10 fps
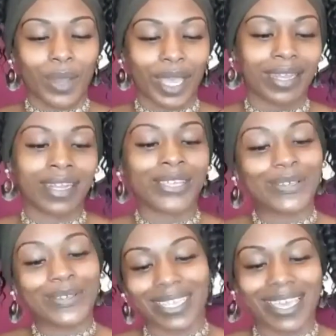when
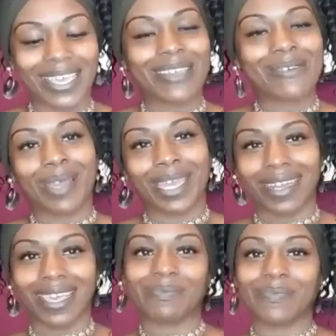you say my
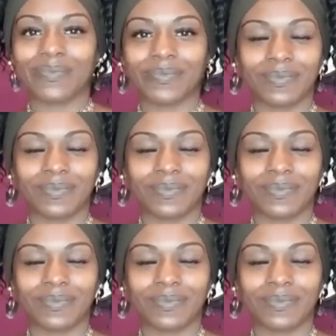name,